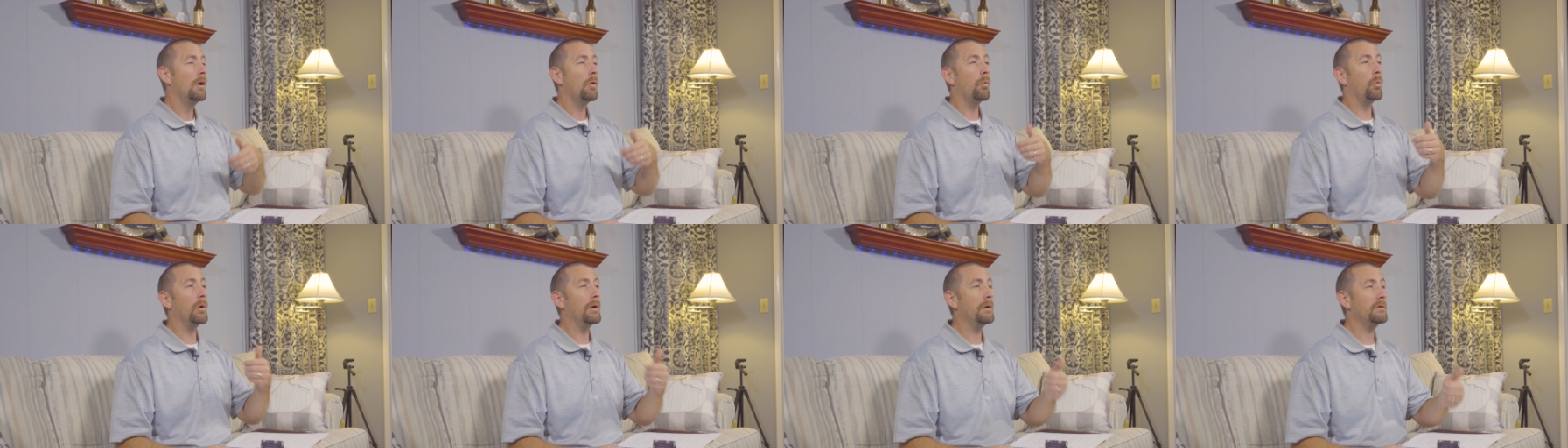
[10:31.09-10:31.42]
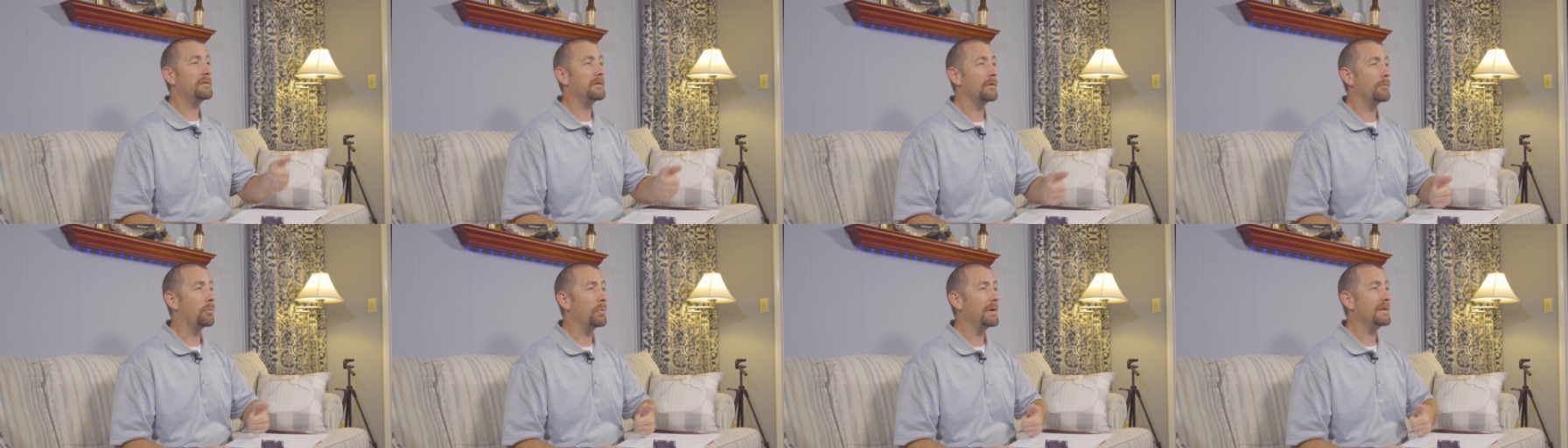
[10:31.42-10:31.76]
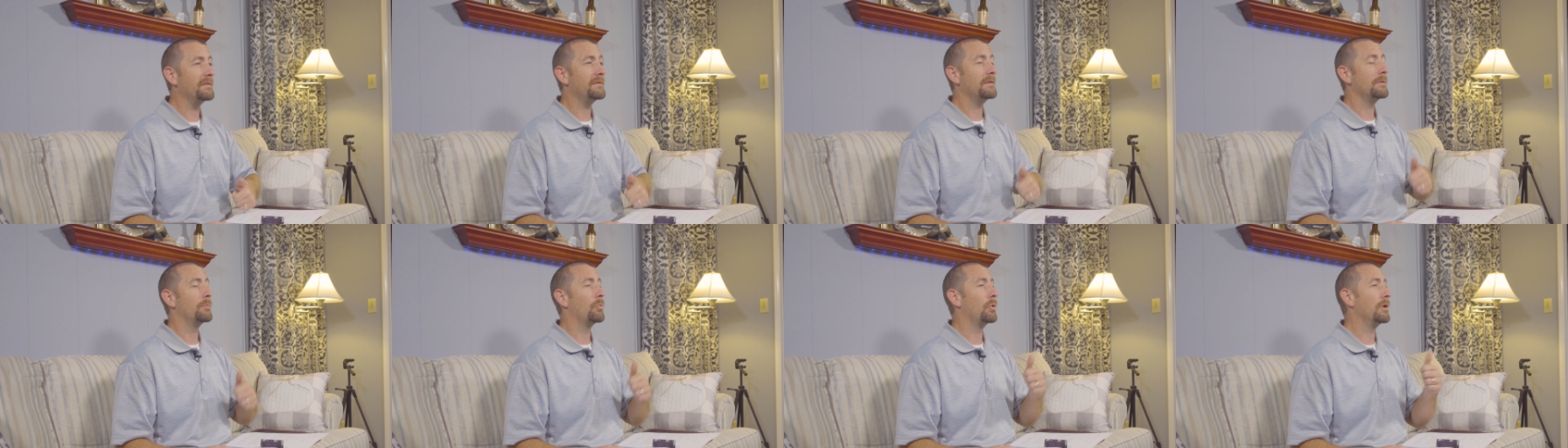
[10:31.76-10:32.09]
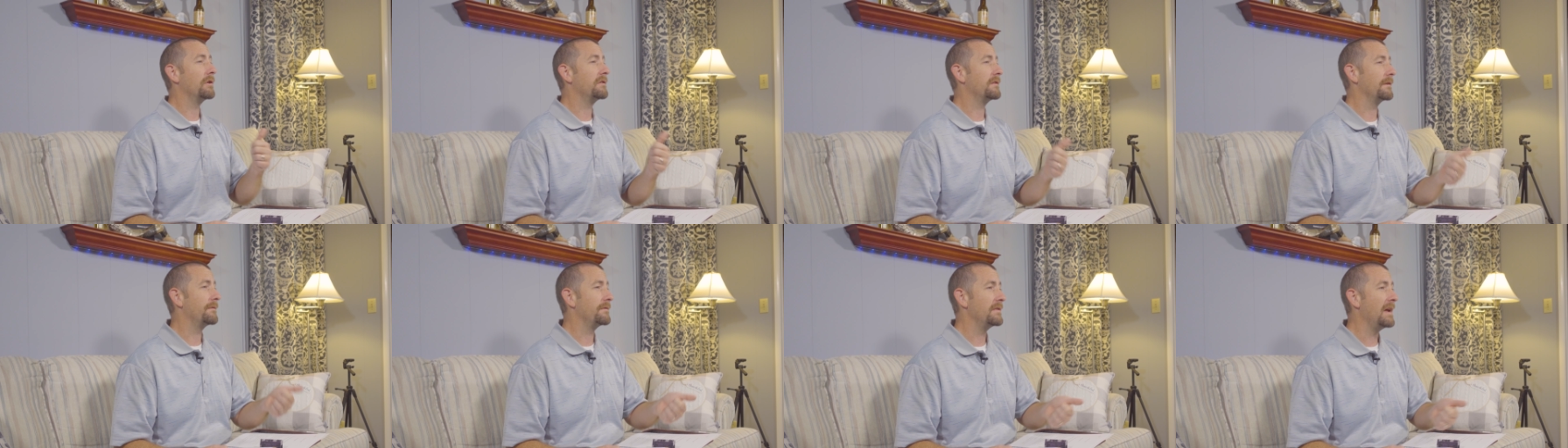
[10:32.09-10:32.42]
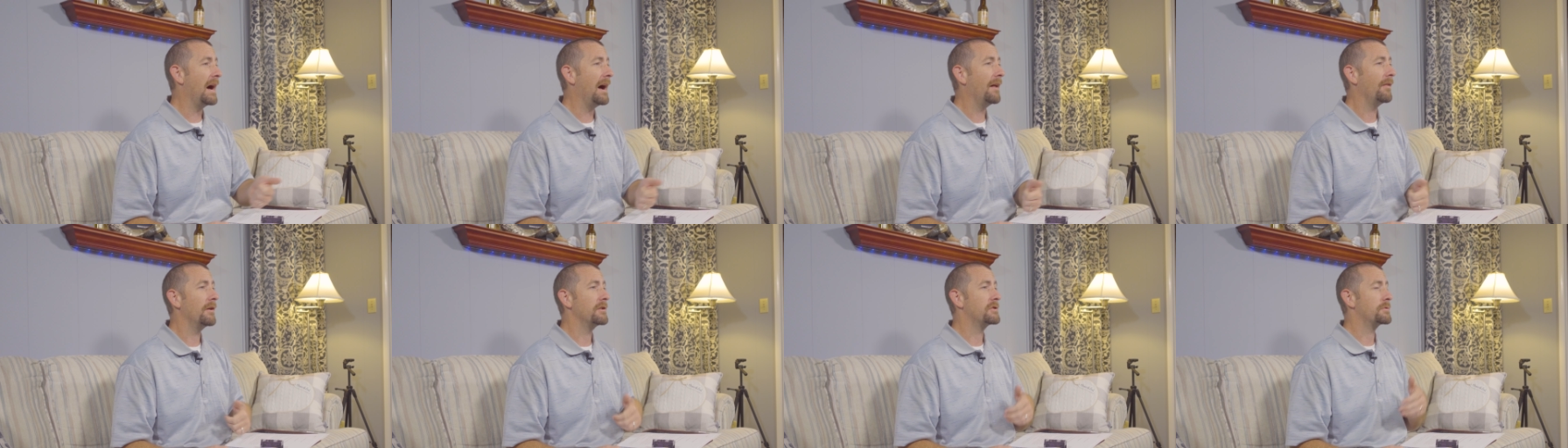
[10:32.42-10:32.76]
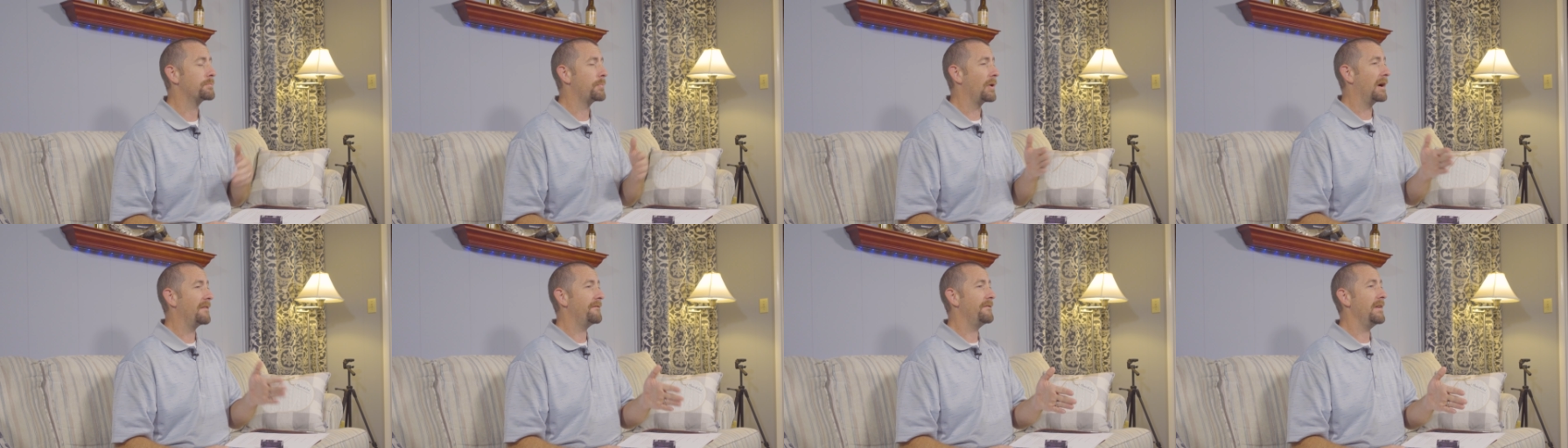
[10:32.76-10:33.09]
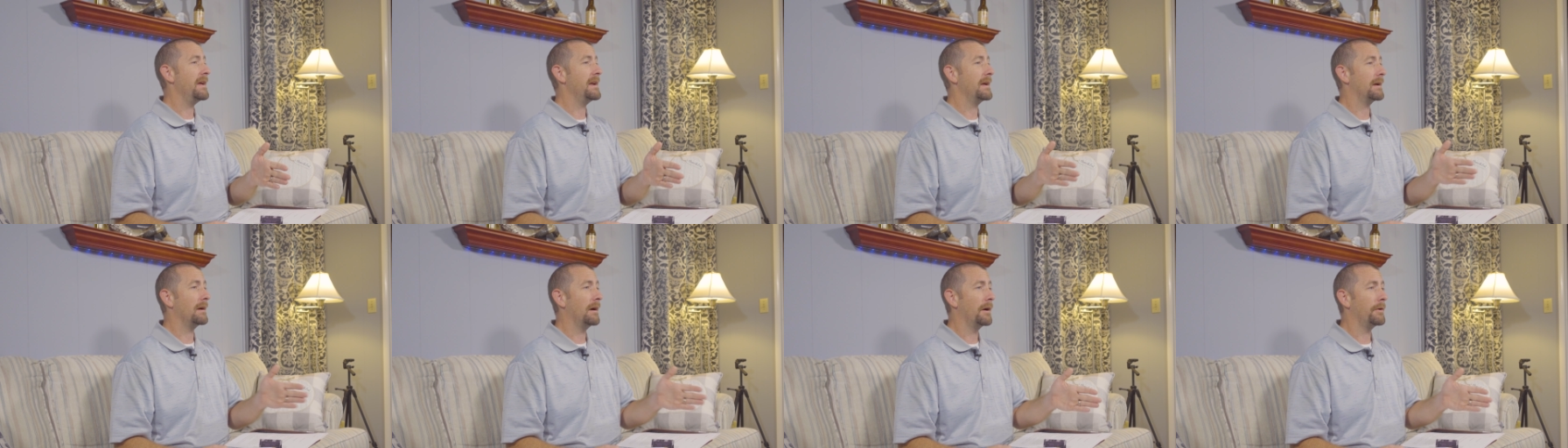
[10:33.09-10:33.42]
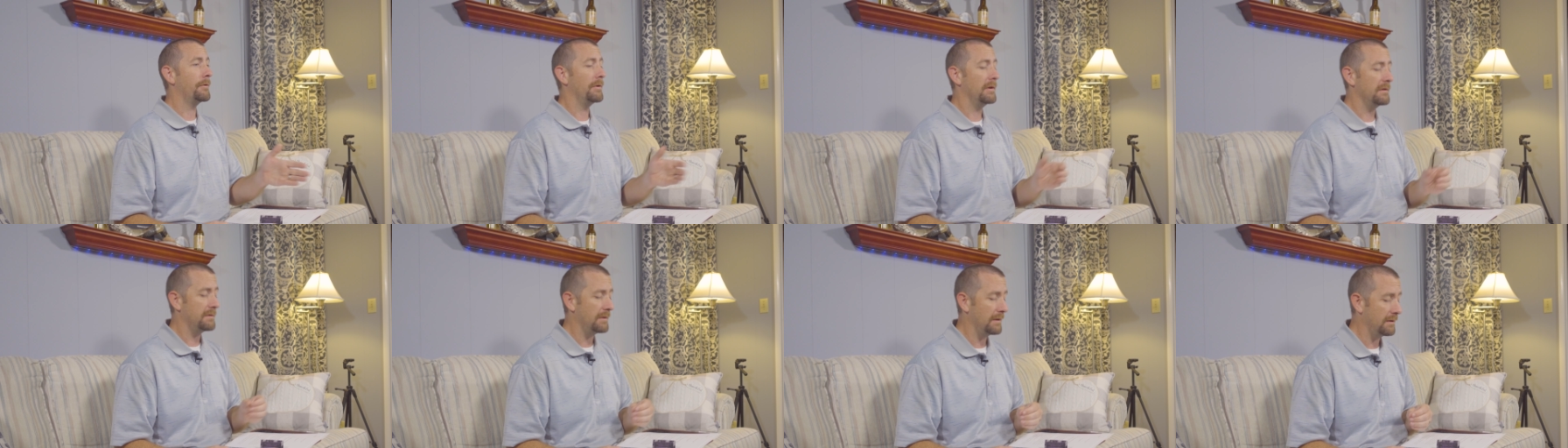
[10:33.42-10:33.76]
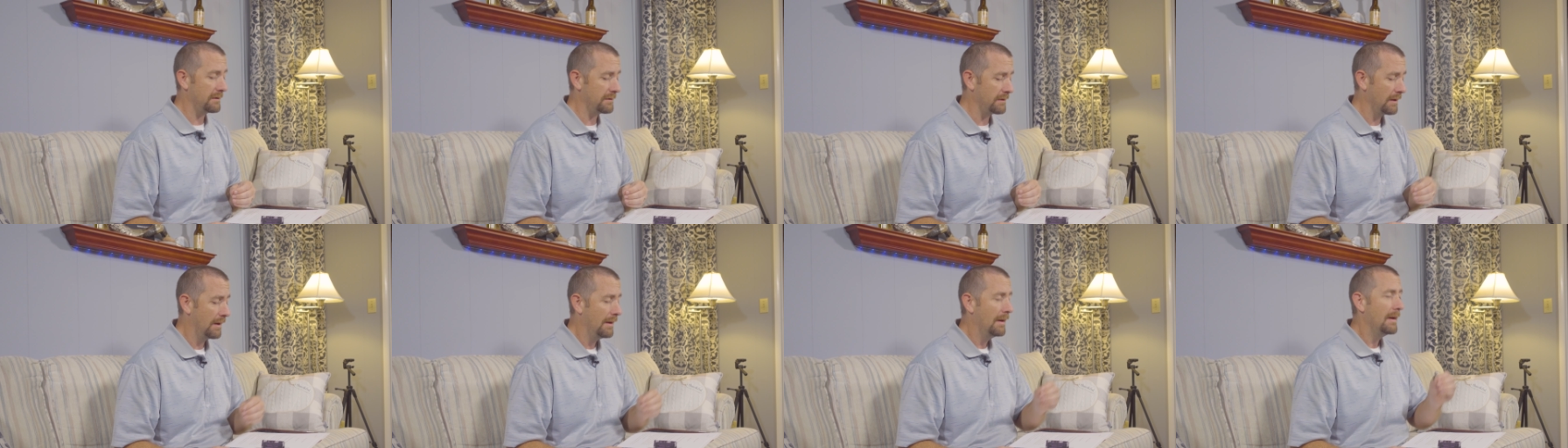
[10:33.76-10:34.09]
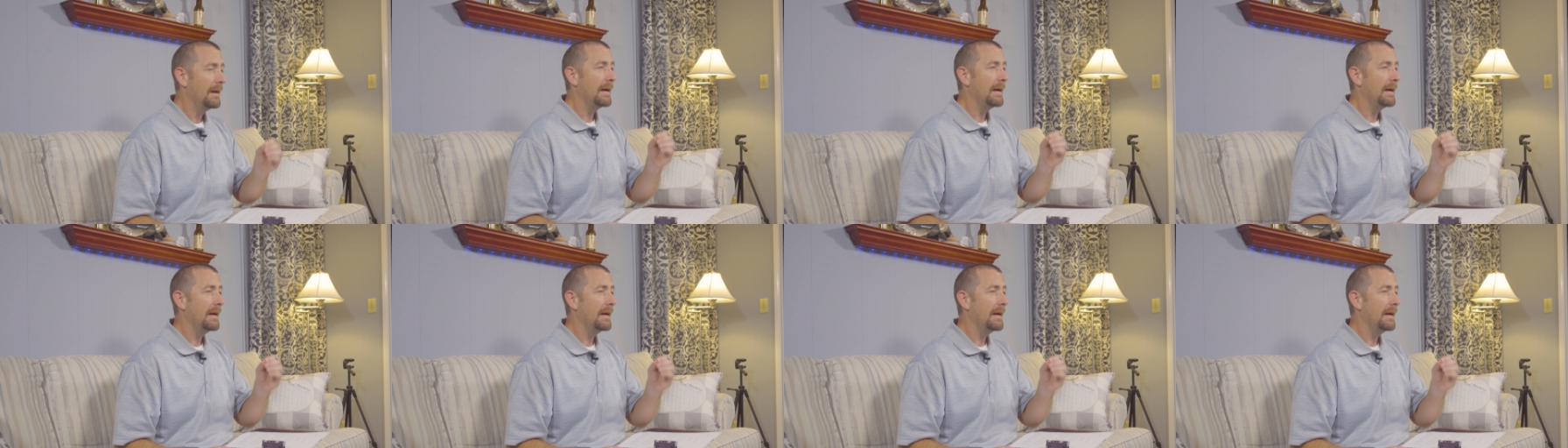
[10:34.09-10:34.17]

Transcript: words of wisdom, words of knowledge, prophetic utterances.